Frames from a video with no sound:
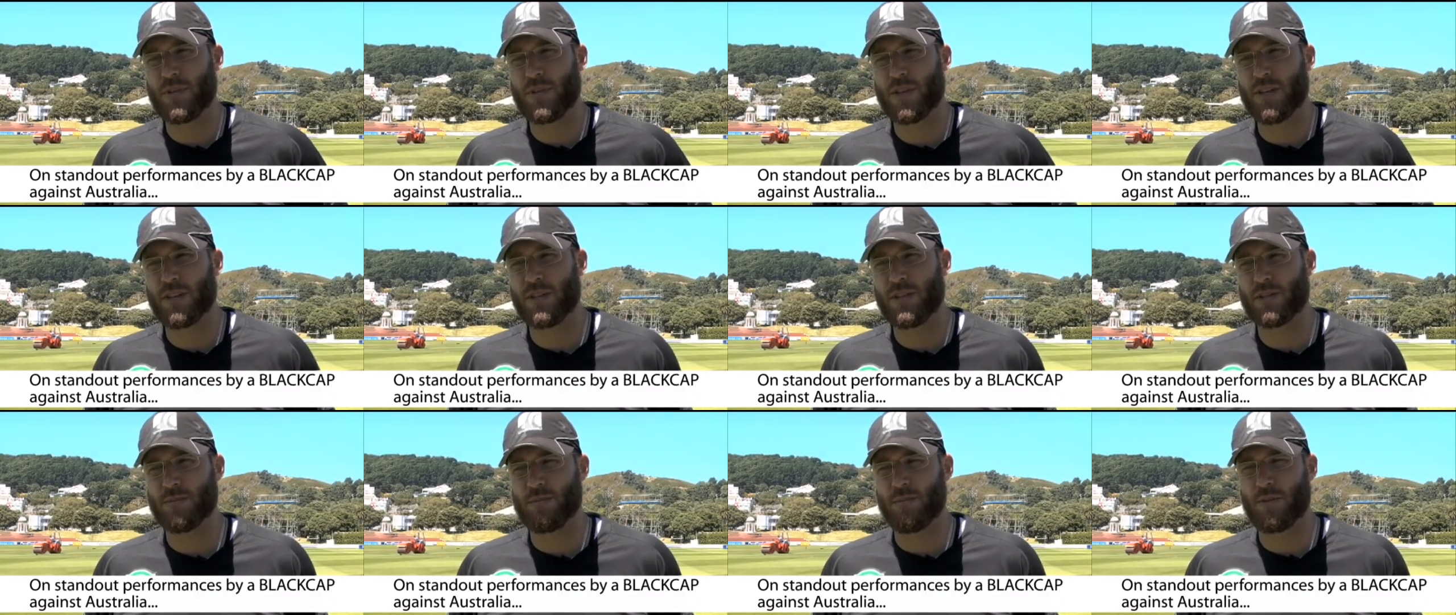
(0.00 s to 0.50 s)

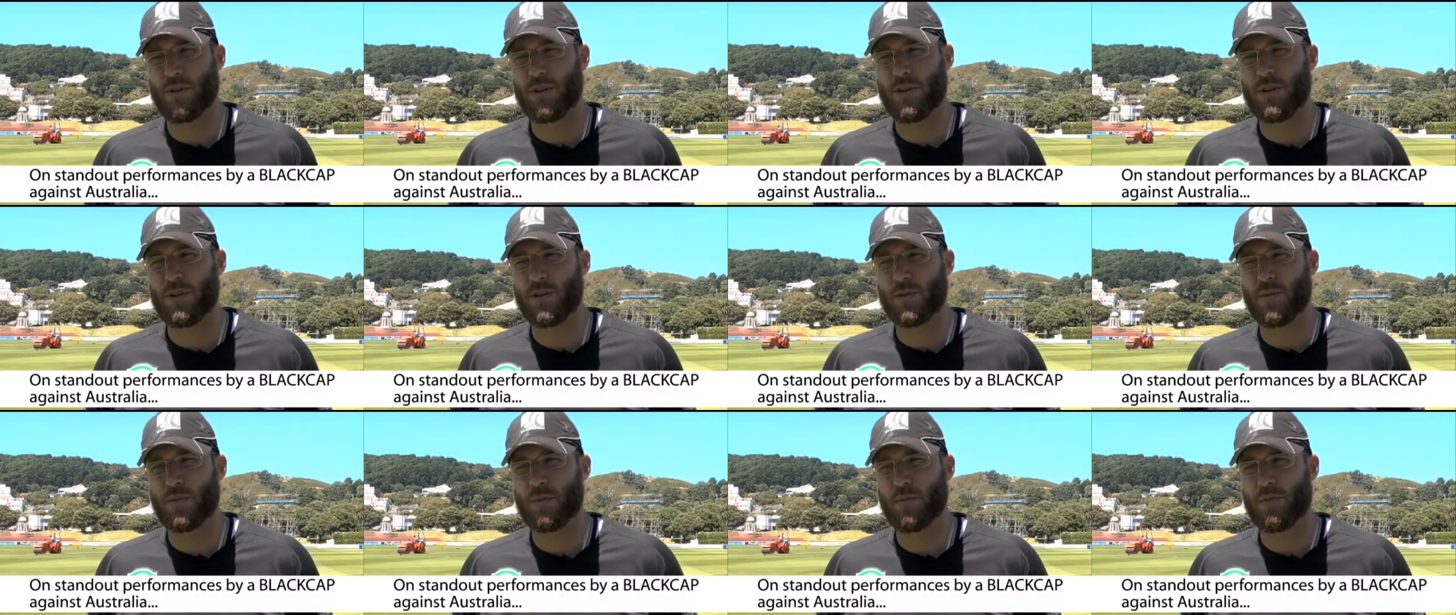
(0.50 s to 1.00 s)
together some pretty
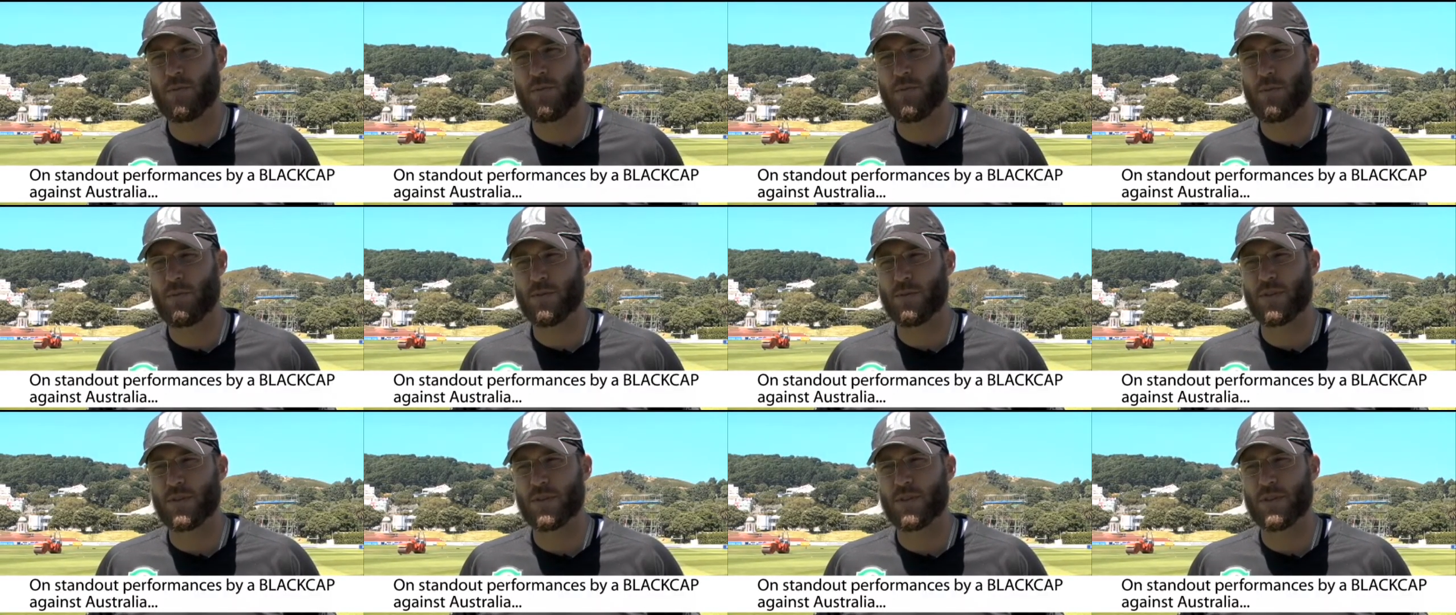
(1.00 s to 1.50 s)
useful
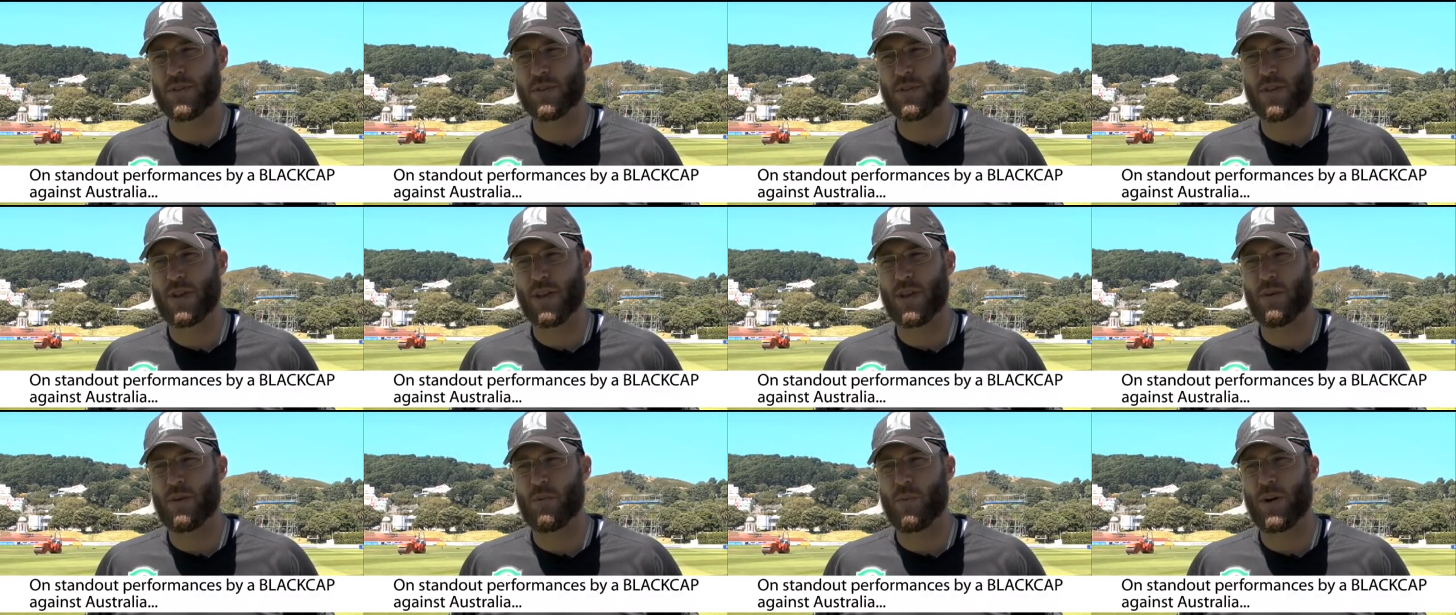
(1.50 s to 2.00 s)
performances
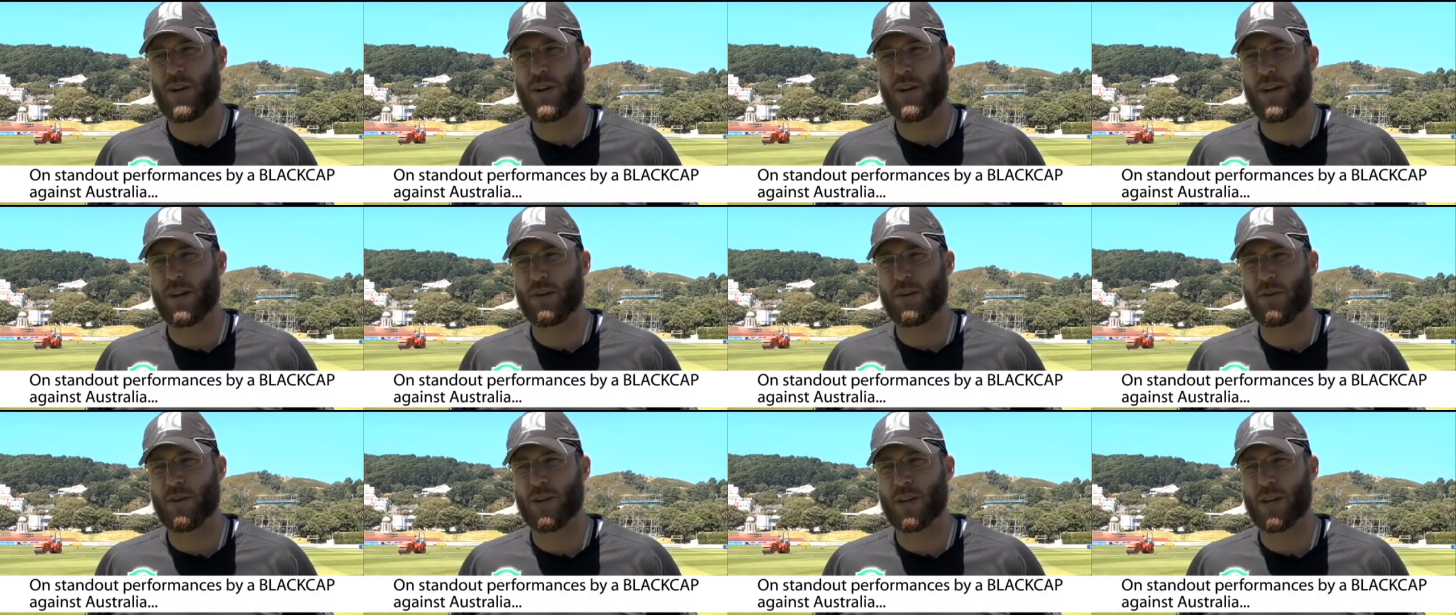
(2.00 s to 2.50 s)
in one-day
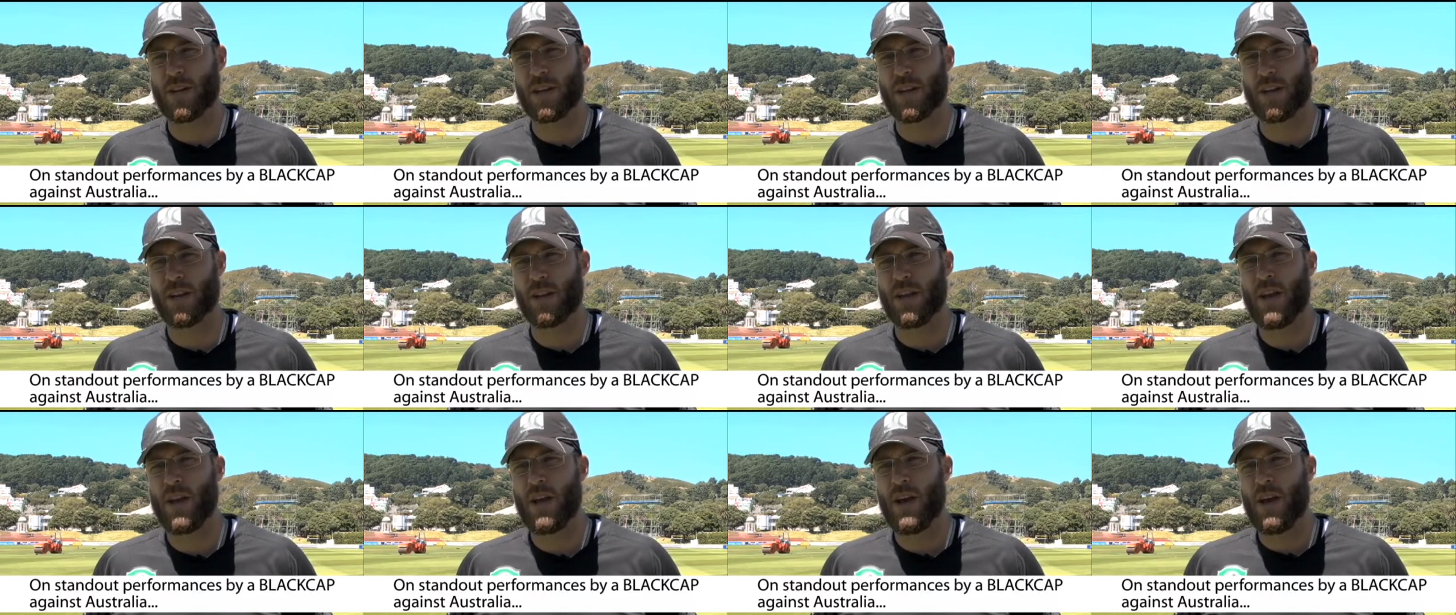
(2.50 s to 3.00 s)
cricket, and